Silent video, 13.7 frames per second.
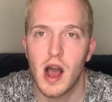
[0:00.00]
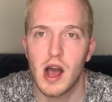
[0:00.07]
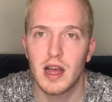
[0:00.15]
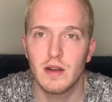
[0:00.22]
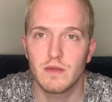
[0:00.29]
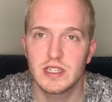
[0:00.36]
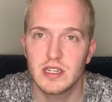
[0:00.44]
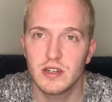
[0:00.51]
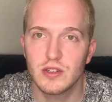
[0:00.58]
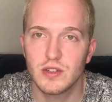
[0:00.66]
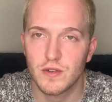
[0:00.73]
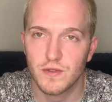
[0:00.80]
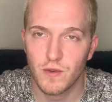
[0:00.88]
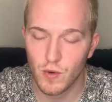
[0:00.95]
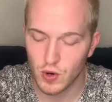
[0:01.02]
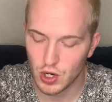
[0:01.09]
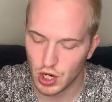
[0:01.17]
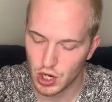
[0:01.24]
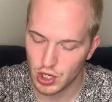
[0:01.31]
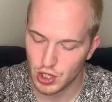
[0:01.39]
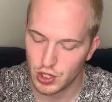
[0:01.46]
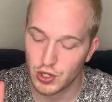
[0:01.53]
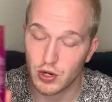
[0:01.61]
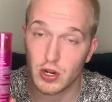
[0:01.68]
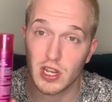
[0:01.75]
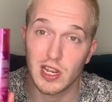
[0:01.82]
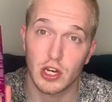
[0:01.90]
it retails for
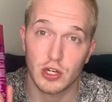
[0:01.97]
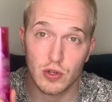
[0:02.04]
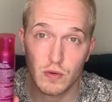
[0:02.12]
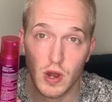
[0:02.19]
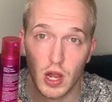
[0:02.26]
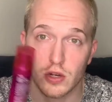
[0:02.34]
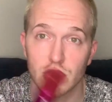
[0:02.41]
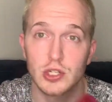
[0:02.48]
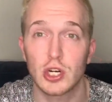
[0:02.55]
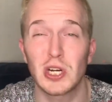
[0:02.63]
$32.